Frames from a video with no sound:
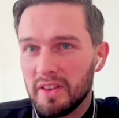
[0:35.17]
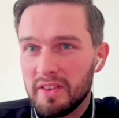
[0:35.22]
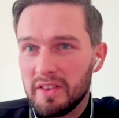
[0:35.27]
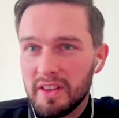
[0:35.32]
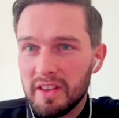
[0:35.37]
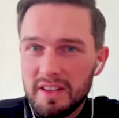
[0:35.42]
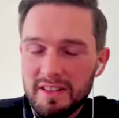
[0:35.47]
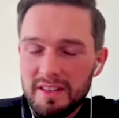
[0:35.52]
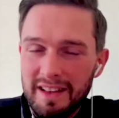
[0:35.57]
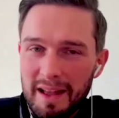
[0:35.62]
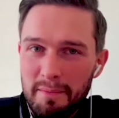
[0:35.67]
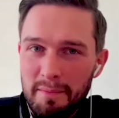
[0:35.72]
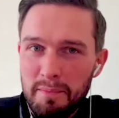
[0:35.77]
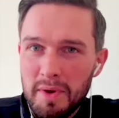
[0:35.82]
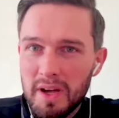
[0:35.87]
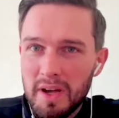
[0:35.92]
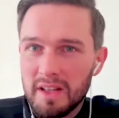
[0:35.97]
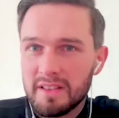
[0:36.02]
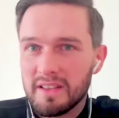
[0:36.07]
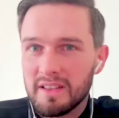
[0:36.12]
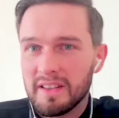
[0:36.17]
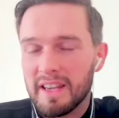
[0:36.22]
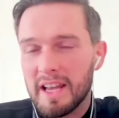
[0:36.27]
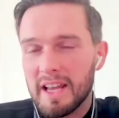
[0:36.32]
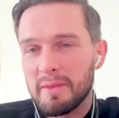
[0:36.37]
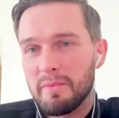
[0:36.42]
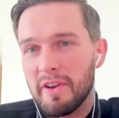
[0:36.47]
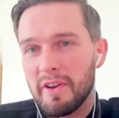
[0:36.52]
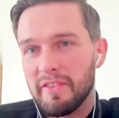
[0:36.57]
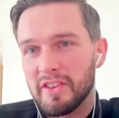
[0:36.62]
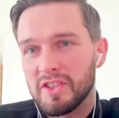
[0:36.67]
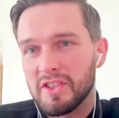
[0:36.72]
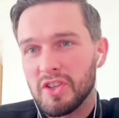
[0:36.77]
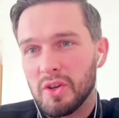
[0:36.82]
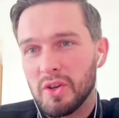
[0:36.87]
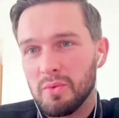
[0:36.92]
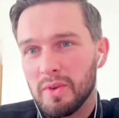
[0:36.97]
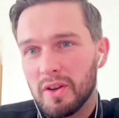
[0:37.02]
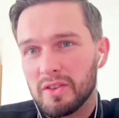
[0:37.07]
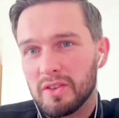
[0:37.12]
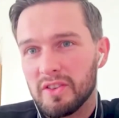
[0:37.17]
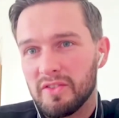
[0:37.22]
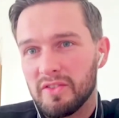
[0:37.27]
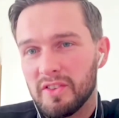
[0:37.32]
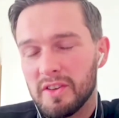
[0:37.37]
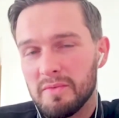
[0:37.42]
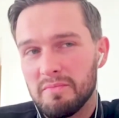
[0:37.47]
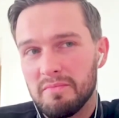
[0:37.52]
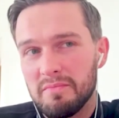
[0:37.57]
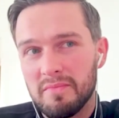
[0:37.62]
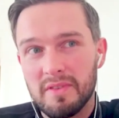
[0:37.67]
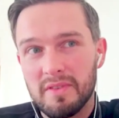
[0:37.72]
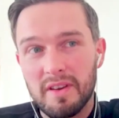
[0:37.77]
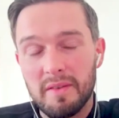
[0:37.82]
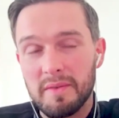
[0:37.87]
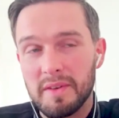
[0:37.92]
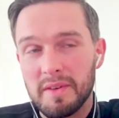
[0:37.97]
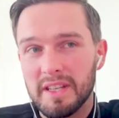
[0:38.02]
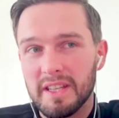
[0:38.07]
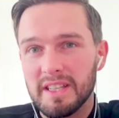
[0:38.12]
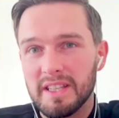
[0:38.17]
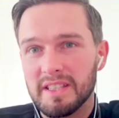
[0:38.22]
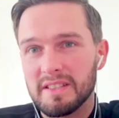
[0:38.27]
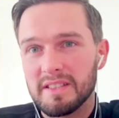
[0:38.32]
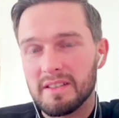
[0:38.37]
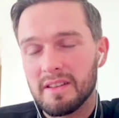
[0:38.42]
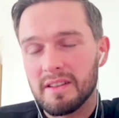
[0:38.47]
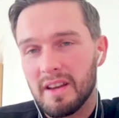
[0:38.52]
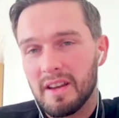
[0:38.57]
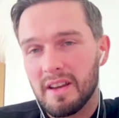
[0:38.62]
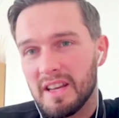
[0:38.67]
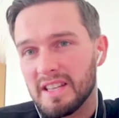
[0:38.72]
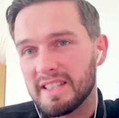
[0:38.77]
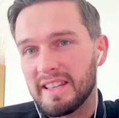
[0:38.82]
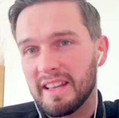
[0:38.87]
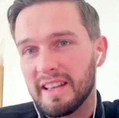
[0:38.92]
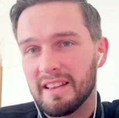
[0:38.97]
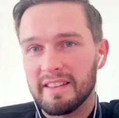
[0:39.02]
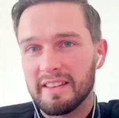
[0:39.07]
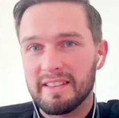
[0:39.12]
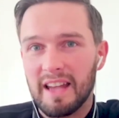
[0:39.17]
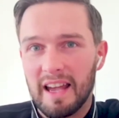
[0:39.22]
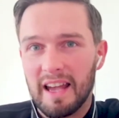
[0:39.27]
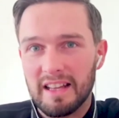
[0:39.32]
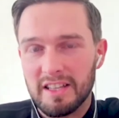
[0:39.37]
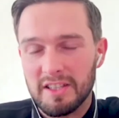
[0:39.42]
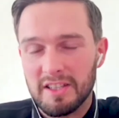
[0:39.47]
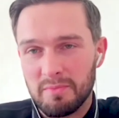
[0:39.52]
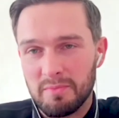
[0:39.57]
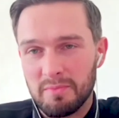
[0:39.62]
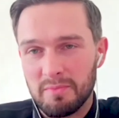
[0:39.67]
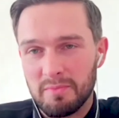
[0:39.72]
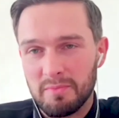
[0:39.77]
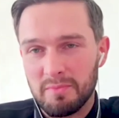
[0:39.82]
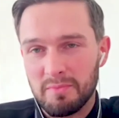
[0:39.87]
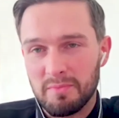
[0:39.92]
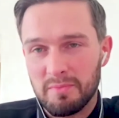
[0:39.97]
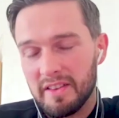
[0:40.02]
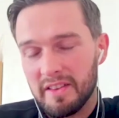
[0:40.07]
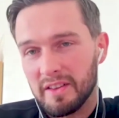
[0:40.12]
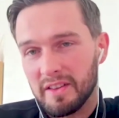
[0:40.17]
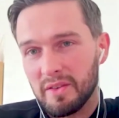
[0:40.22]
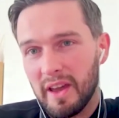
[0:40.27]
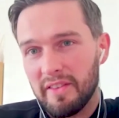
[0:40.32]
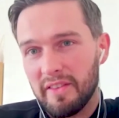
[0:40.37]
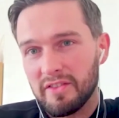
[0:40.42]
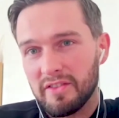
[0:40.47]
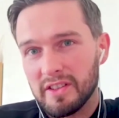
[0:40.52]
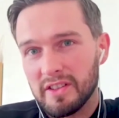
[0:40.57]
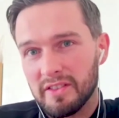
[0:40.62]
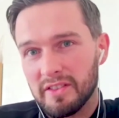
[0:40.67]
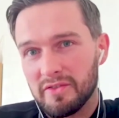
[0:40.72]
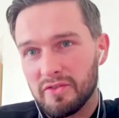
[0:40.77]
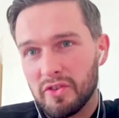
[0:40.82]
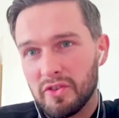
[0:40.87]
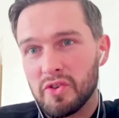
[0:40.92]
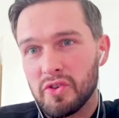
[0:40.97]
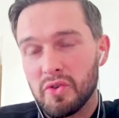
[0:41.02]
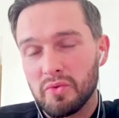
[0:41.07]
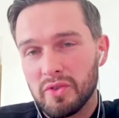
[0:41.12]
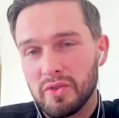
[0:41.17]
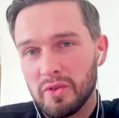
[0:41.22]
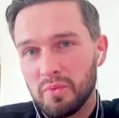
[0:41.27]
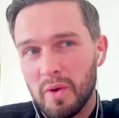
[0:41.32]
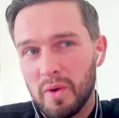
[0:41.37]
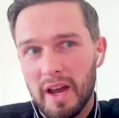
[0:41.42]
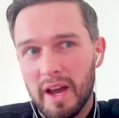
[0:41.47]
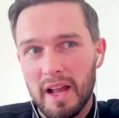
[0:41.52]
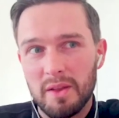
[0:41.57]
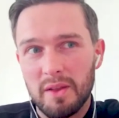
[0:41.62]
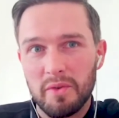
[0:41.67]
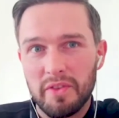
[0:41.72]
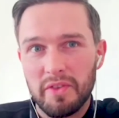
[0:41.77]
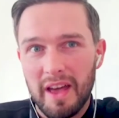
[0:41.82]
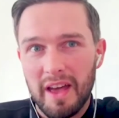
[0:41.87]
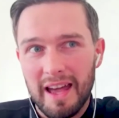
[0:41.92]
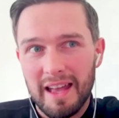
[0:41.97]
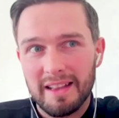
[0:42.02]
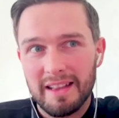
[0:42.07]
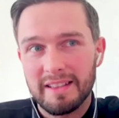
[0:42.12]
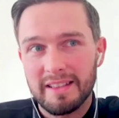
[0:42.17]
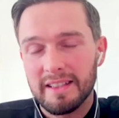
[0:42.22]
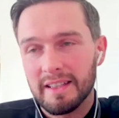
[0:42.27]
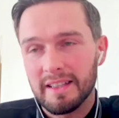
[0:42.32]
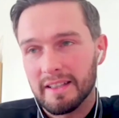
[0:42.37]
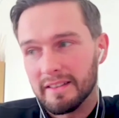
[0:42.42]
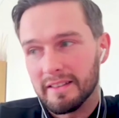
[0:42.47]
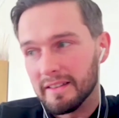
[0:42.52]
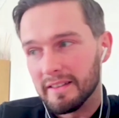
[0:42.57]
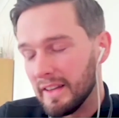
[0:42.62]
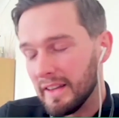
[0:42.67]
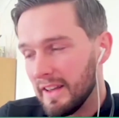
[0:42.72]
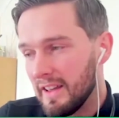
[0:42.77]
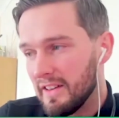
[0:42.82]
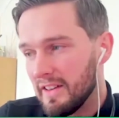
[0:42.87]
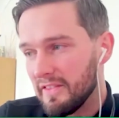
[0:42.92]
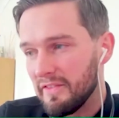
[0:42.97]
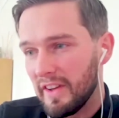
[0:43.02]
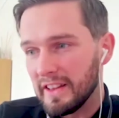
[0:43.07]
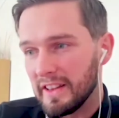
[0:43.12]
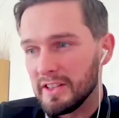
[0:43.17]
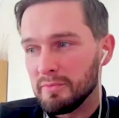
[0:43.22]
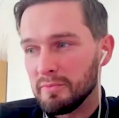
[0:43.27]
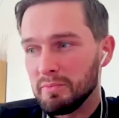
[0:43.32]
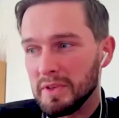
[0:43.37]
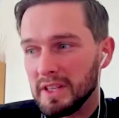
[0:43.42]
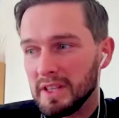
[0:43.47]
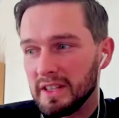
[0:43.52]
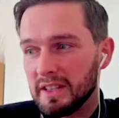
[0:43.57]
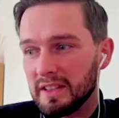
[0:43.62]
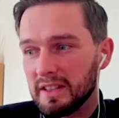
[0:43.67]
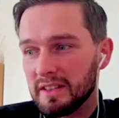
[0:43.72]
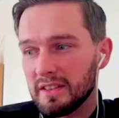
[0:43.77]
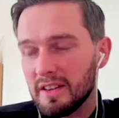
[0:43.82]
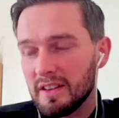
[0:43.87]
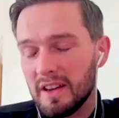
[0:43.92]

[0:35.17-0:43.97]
I think Lampard can get a bit of a tune out of him. I mean, he's still a talisman. I think Everton have recruited well with Ali and Van der Beek.